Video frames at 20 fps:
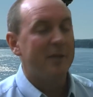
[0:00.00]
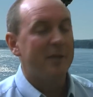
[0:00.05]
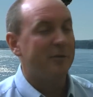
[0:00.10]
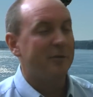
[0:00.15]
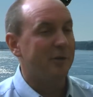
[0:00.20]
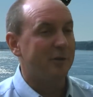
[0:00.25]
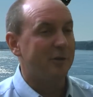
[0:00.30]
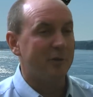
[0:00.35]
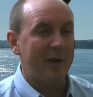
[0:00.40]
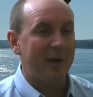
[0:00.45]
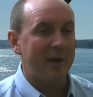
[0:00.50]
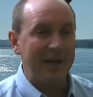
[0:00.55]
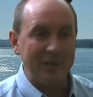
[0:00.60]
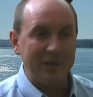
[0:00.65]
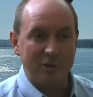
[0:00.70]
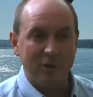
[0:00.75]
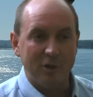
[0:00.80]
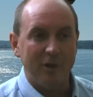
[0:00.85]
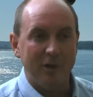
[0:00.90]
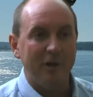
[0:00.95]
that
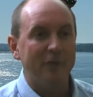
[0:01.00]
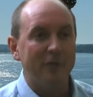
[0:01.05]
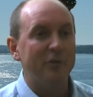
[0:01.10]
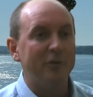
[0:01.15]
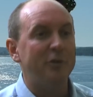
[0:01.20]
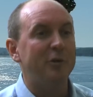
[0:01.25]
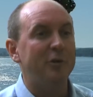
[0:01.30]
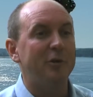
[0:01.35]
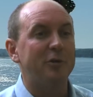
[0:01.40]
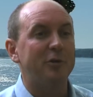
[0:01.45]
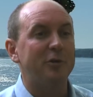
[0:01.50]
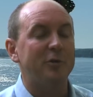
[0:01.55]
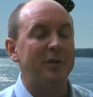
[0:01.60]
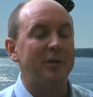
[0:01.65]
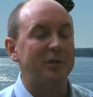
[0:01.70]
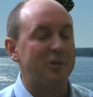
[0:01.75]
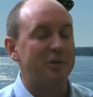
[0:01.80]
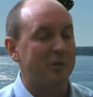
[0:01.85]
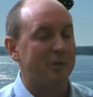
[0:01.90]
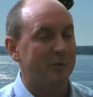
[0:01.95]
drags all the
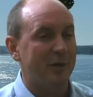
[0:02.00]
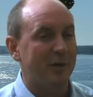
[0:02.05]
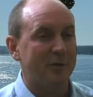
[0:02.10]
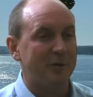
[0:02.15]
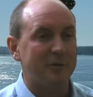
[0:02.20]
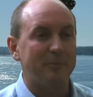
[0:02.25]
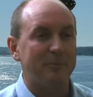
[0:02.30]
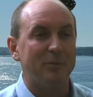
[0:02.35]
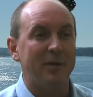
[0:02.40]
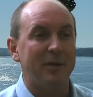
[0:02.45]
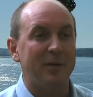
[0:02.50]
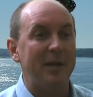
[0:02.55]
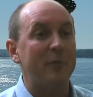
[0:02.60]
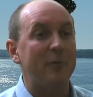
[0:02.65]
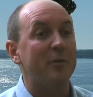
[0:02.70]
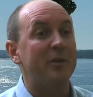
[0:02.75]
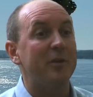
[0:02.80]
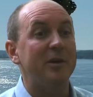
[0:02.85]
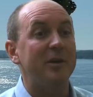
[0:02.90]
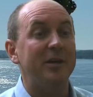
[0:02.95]
nutrients throughout the plant
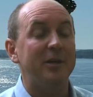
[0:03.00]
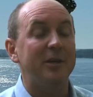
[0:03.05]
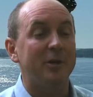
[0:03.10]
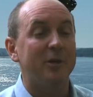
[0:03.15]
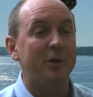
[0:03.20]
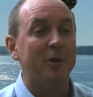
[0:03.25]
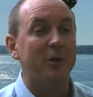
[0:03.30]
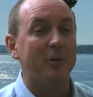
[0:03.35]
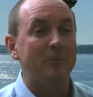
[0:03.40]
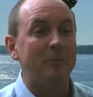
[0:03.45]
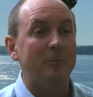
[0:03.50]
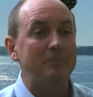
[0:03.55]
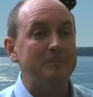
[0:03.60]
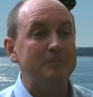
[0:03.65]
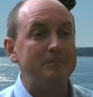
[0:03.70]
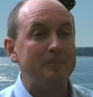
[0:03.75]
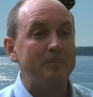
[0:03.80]
where they need to go.